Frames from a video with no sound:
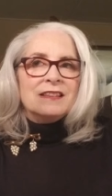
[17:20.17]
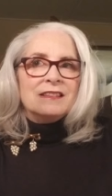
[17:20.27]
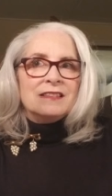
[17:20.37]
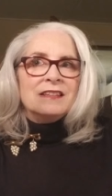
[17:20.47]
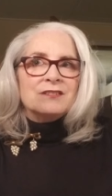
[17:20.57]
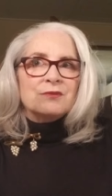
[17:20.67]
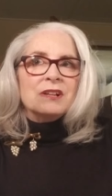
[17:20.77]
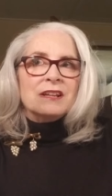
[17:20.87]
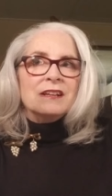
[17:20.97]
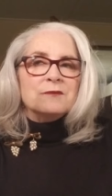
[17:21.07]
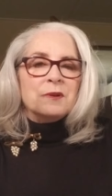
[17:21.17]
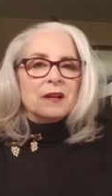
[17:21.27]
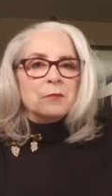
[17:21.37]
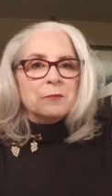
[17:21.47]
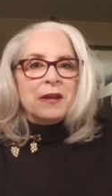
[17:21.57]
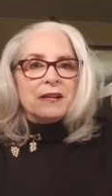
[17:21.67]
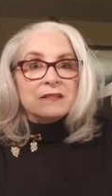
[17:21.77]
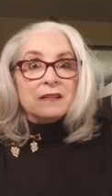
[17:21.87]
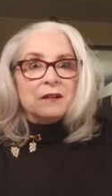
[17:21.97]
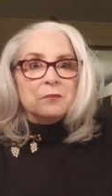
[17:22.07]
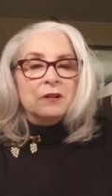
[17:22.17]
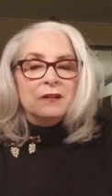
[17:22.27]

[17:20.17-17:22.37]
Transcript: this really has become a make some.